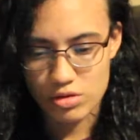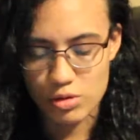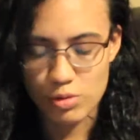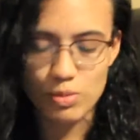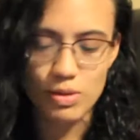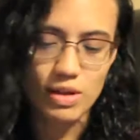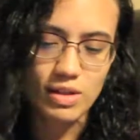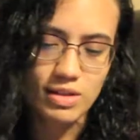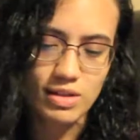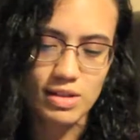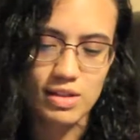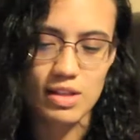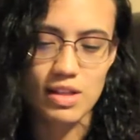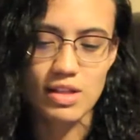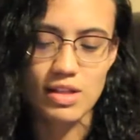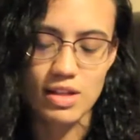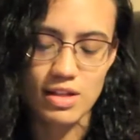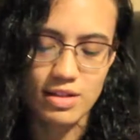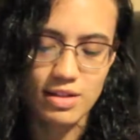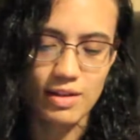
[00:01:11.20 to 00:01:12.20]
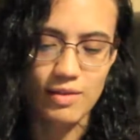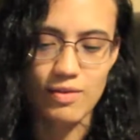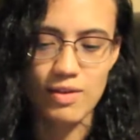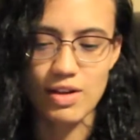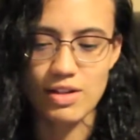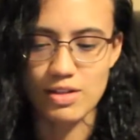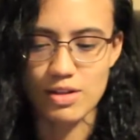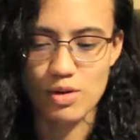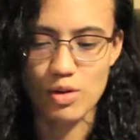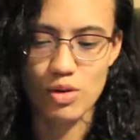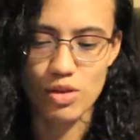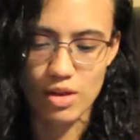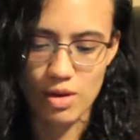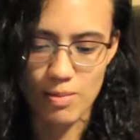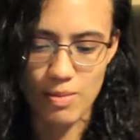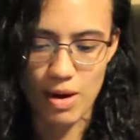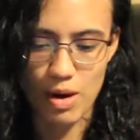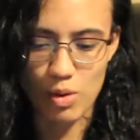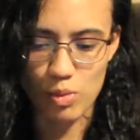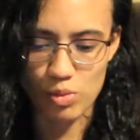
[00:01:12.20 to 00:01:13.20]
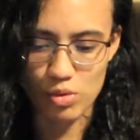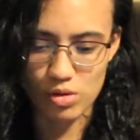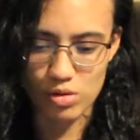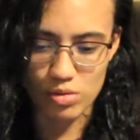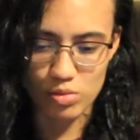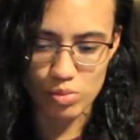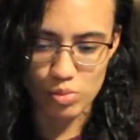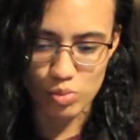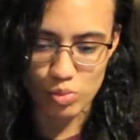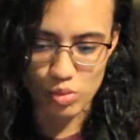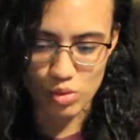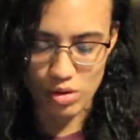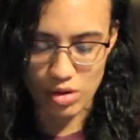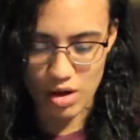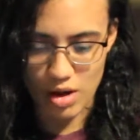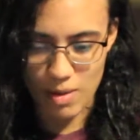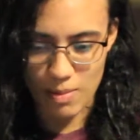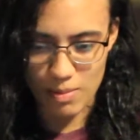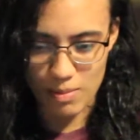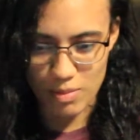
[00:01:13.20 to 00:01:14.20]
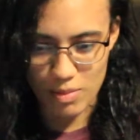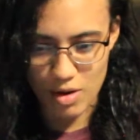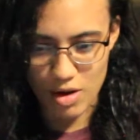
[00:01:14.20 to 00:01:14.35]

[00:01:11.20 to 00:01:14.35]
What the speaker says: So because it's in the testing phase, I know the about will come.